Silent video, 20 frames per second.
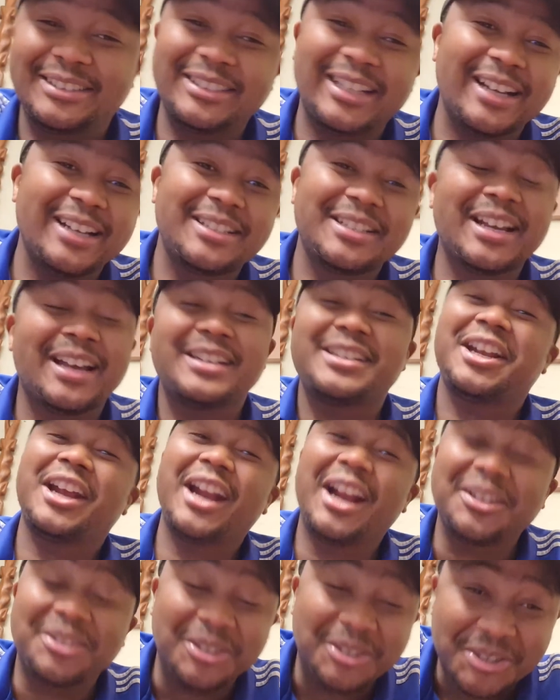shout
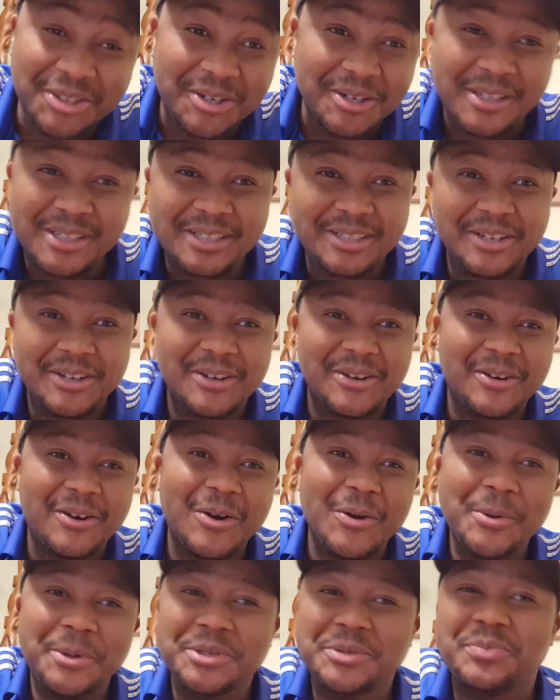out to Chunkz, you know,
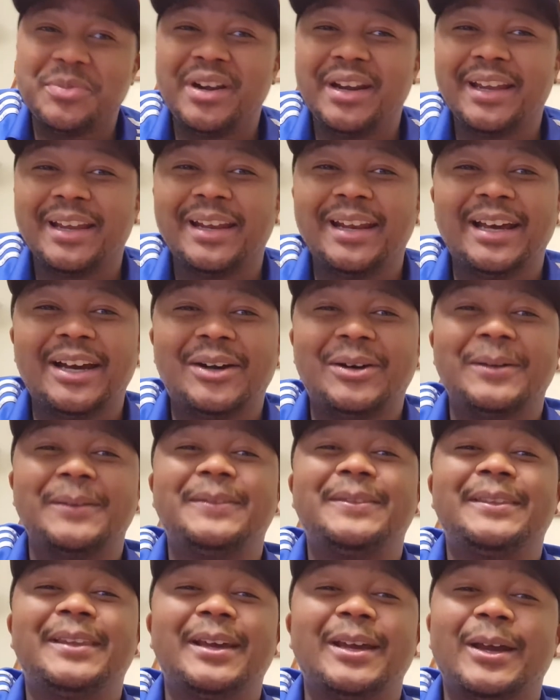always bringing out
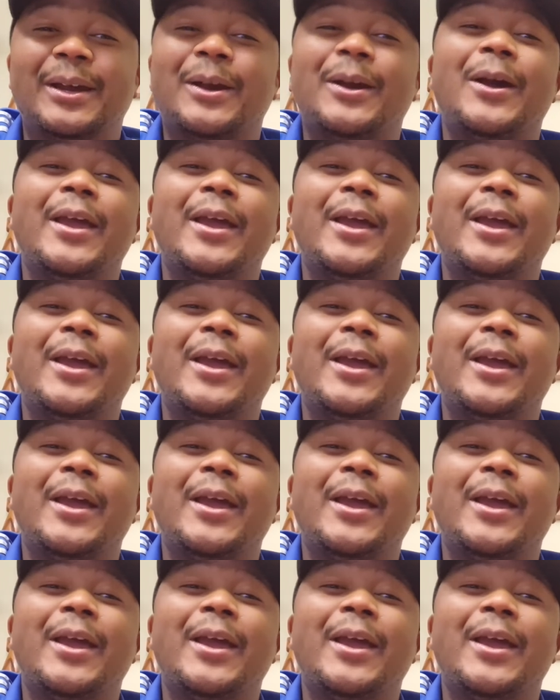the